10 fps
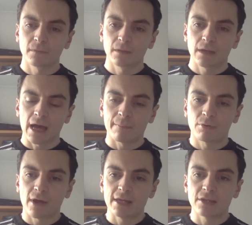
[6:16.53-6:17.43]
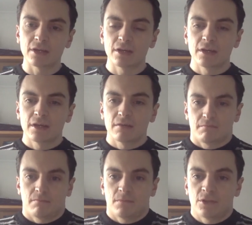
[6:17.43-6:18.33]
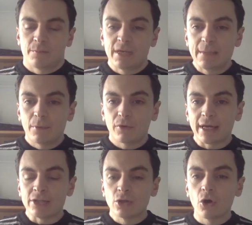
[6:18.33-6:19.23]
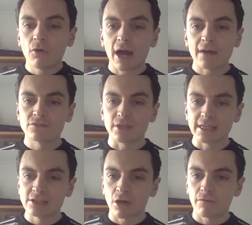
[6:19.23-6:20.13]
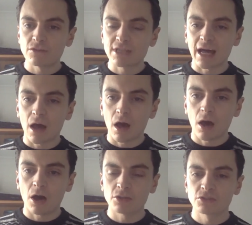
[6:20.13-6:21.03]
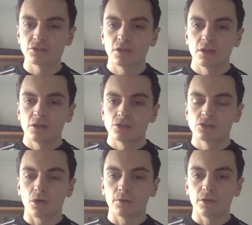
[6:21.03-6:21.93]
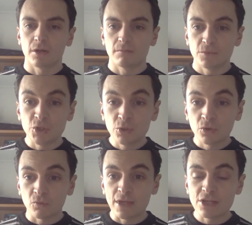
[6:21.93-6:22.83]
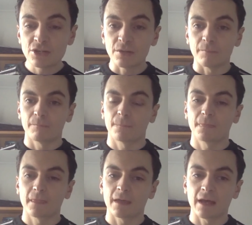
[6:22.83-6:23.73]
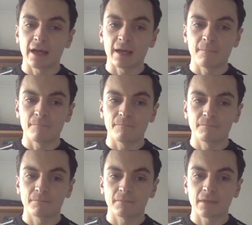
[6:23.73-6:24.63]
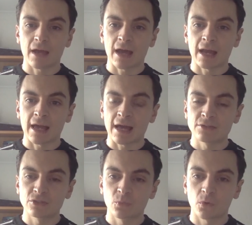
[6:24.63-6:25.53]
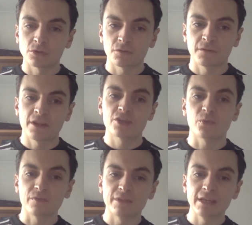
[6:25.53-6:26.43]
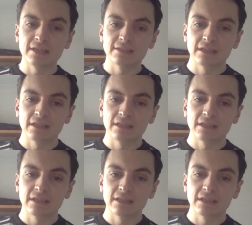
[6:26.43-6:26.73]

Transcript: I pray that the people in your lives, that he softens their hearts so that you can reach them. And I just want to finish with these